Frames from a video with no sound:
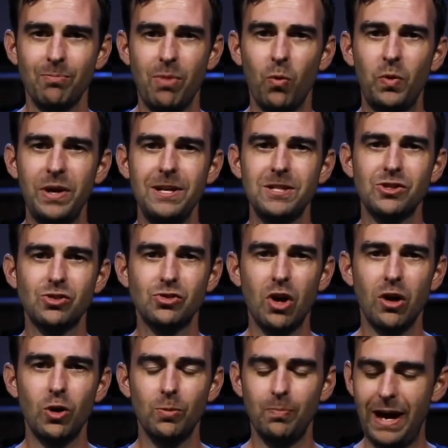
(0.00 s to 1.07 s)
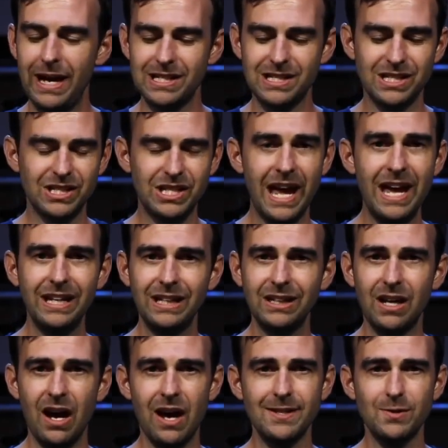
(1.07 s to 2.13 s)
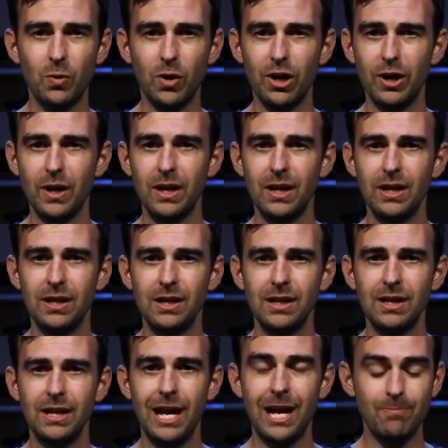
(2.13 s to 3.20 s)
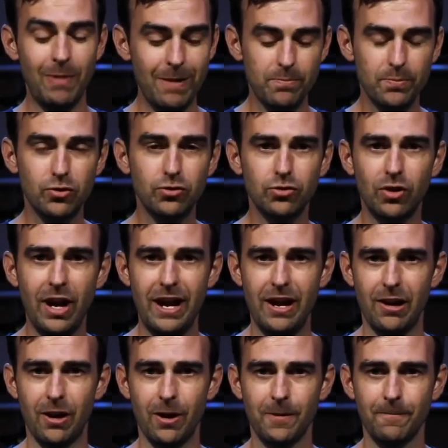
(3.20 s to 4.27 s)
but we struggle by staying in God's word and by prayer.